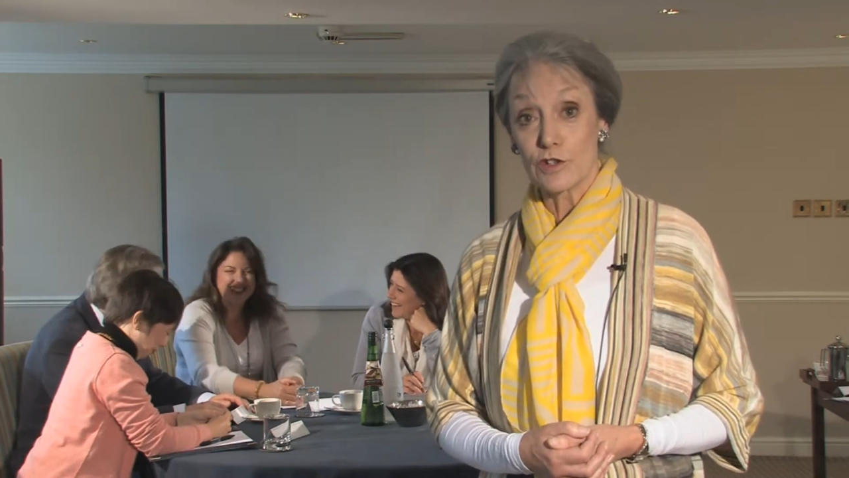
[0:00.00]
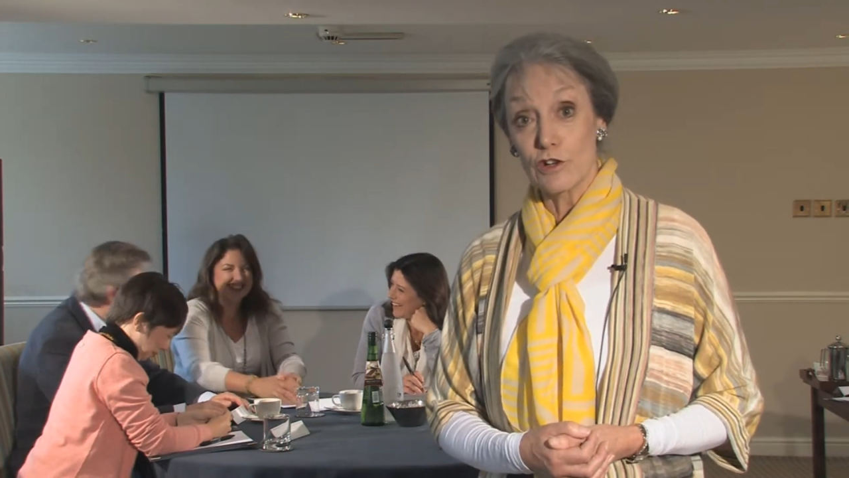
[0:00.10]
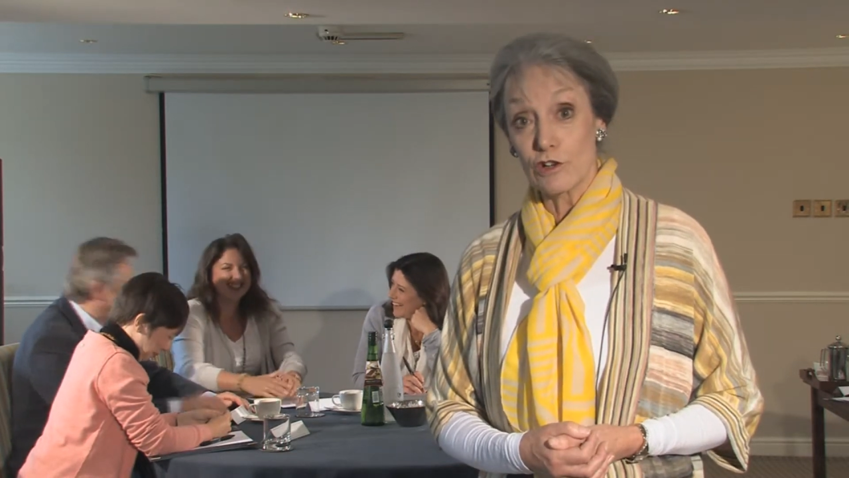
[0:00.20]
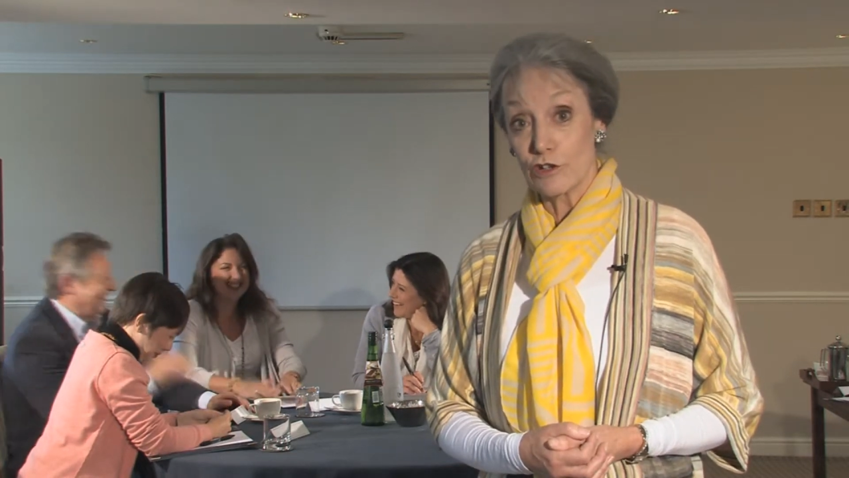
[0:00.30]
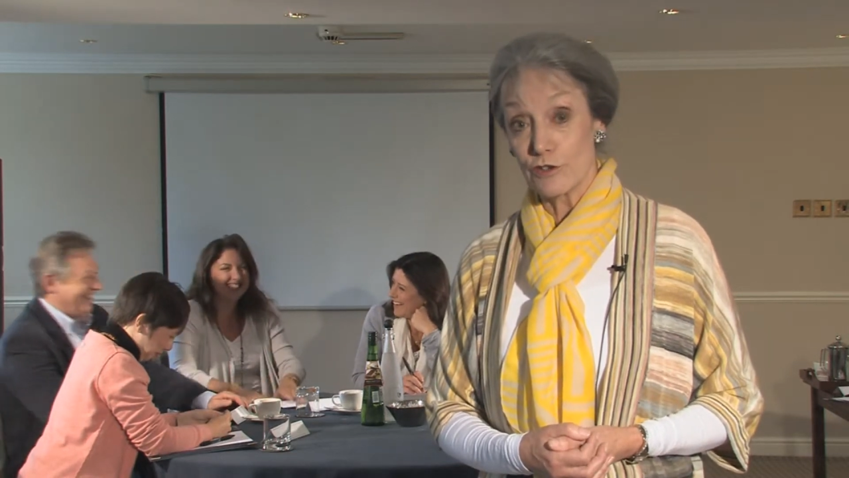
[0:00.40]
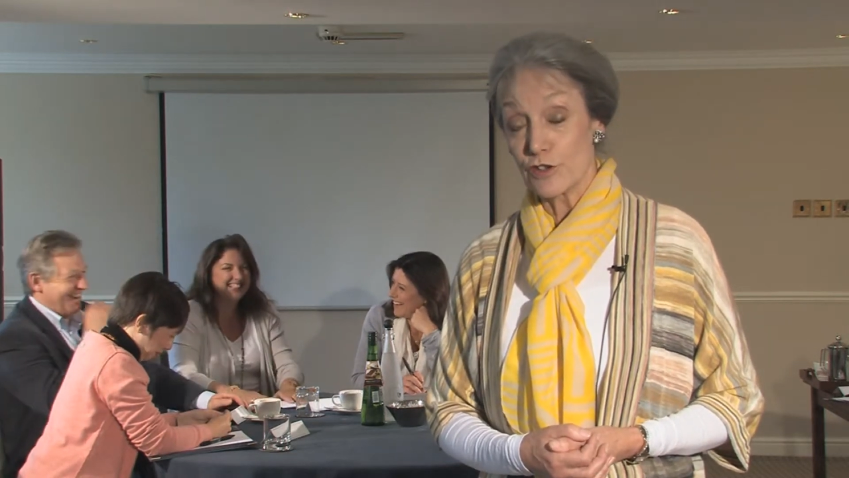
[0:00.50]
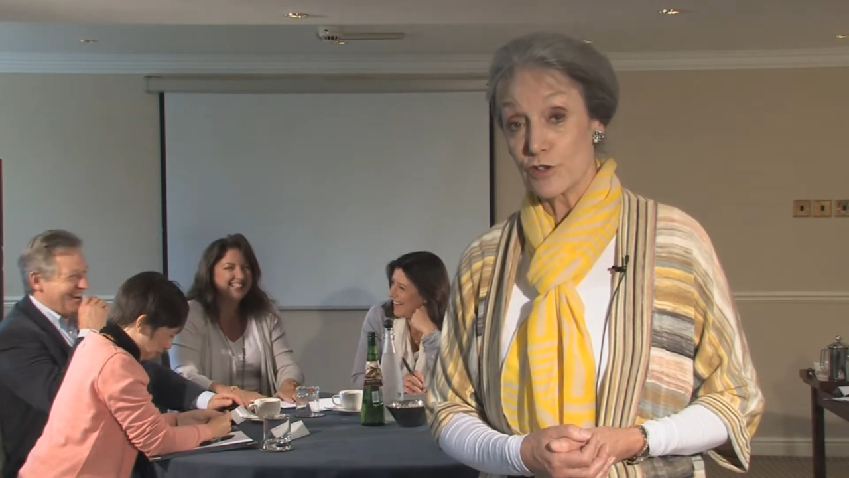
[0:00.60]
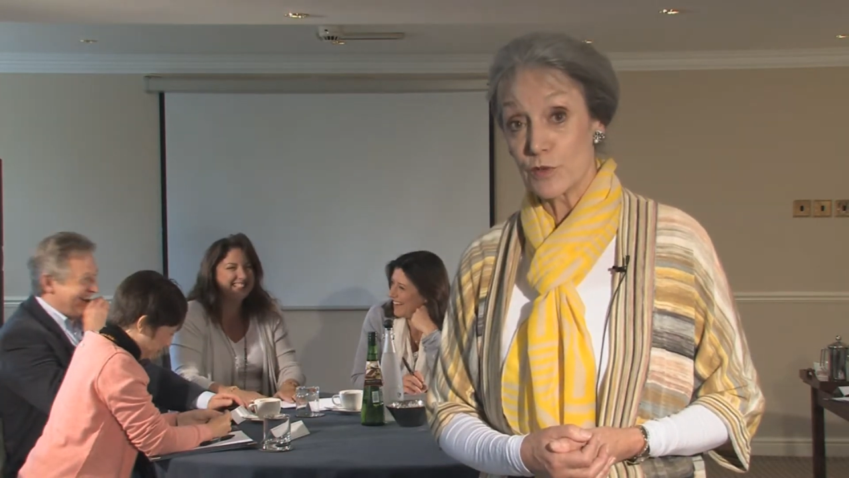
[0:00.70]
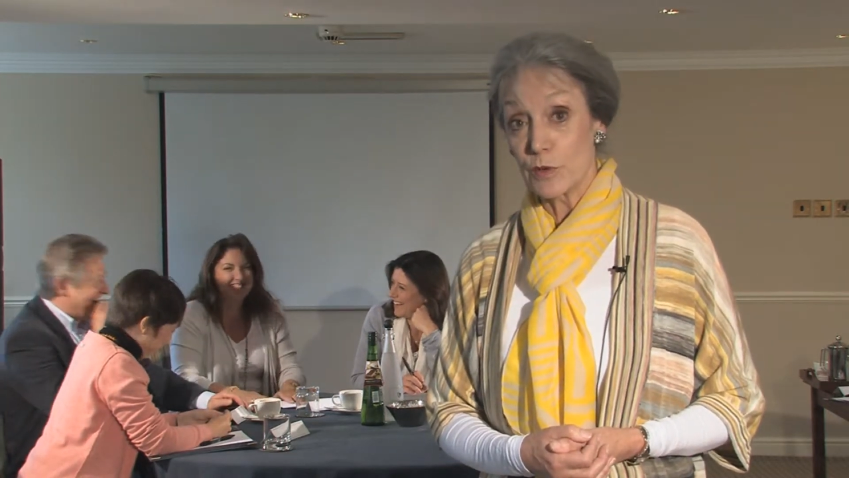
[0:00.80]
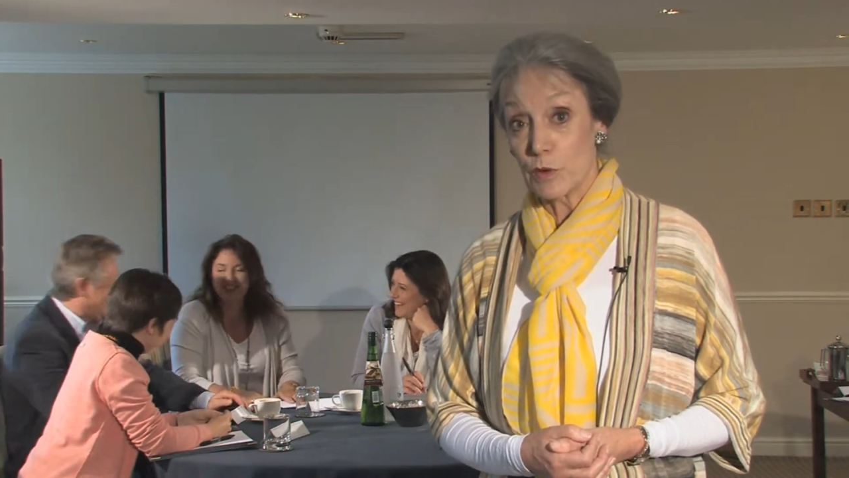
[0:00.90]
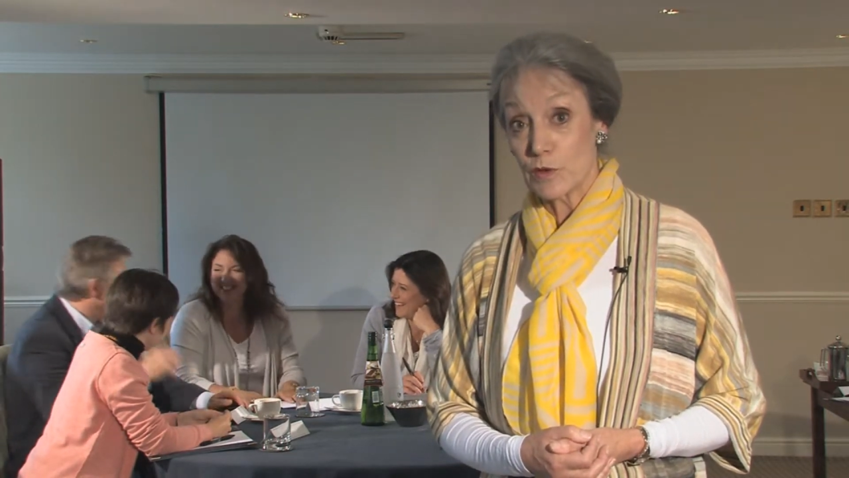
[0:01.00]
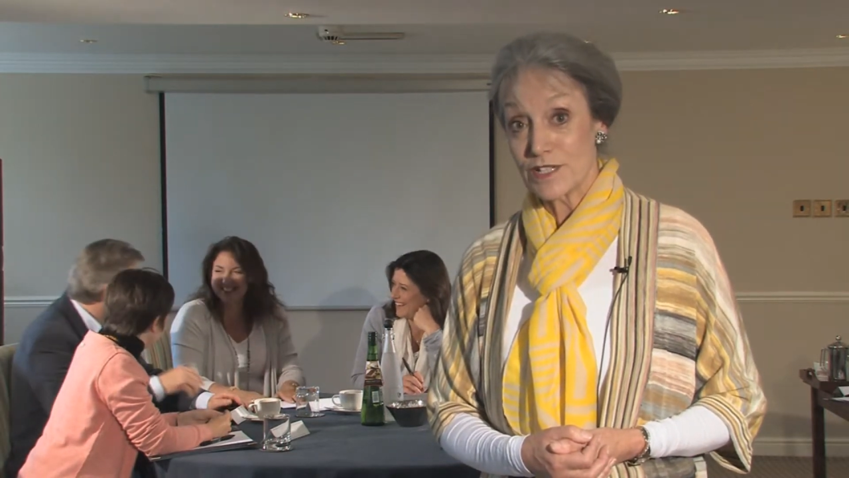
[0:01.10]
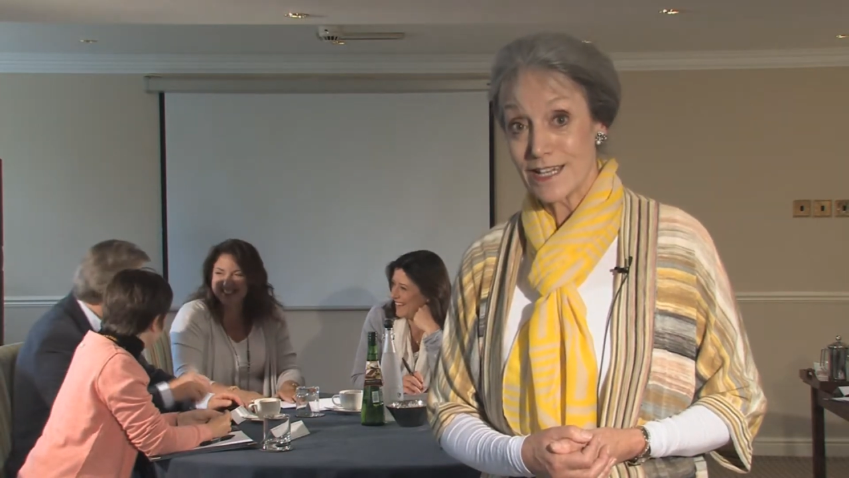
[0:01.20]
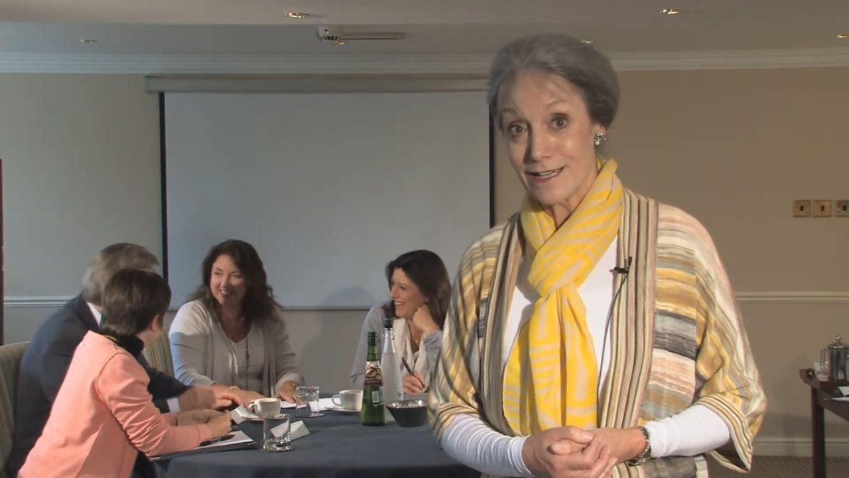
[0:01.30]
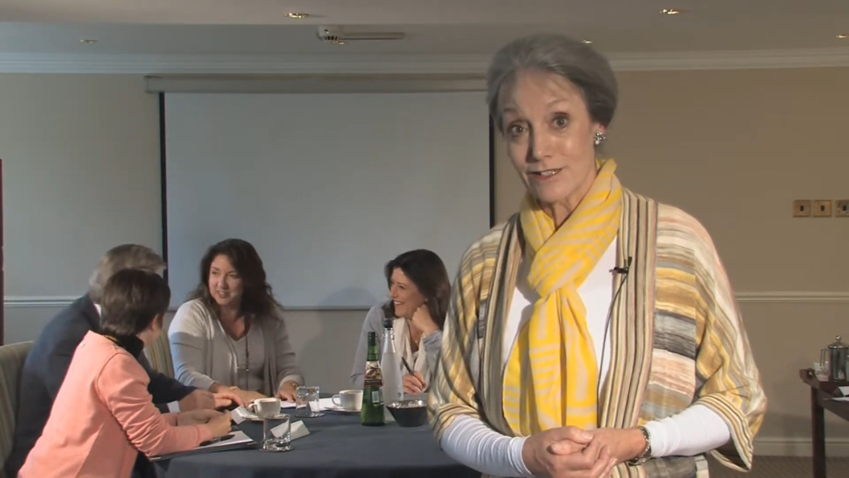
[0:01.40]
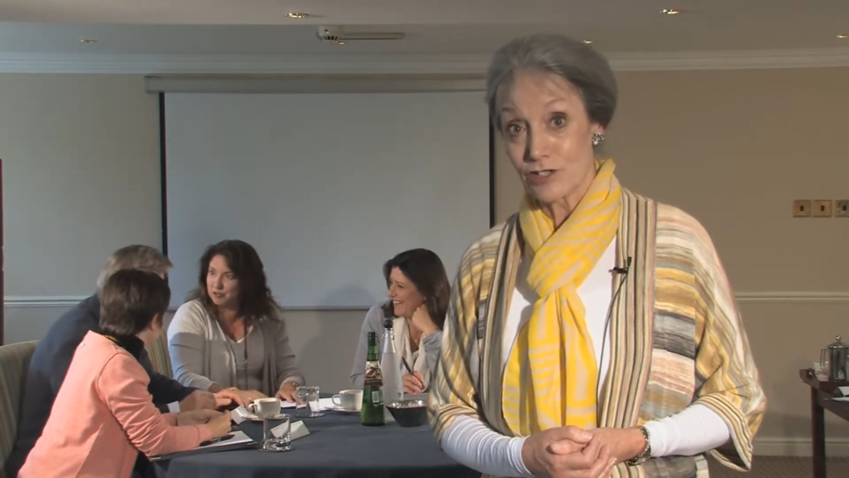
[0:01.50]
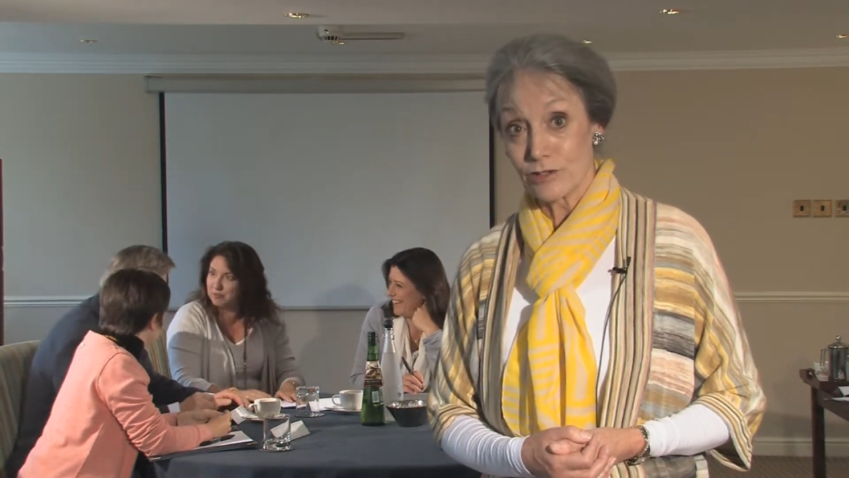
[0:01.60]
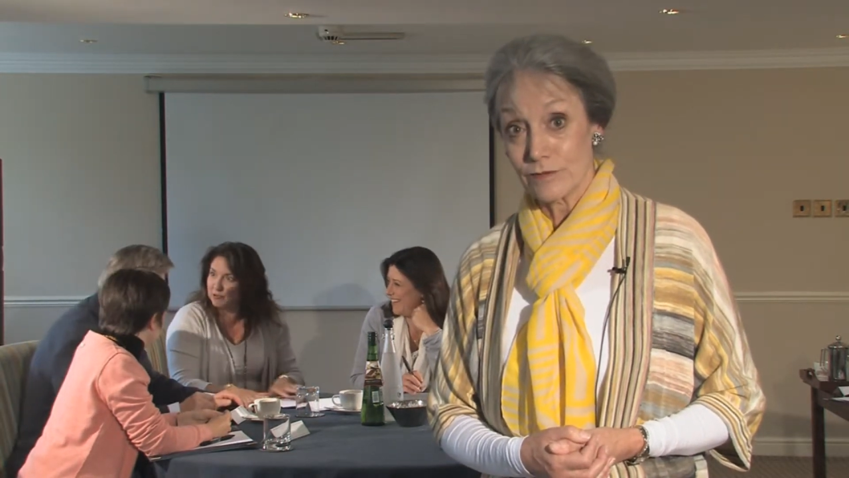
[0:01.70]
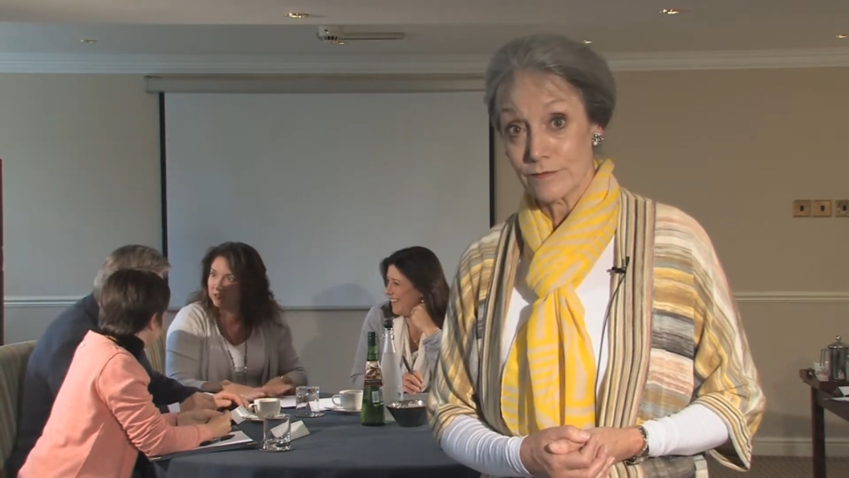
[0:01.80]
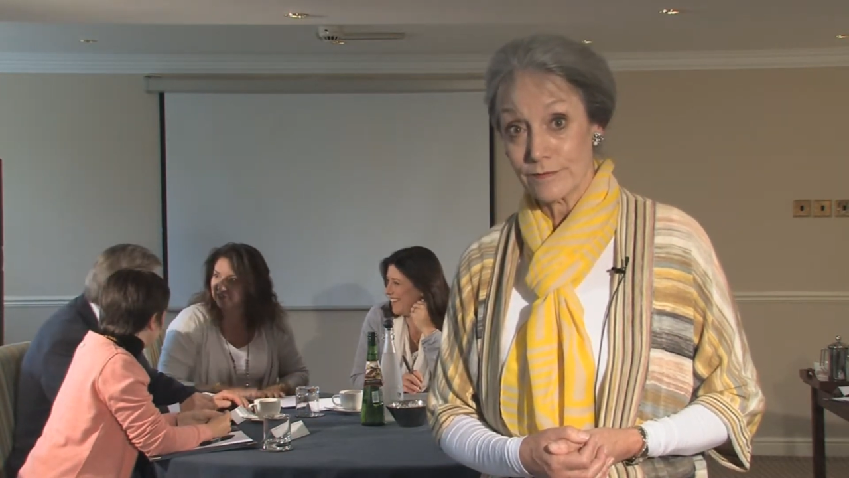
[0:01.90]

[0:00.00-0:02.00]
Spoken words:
conclusions we want to get to.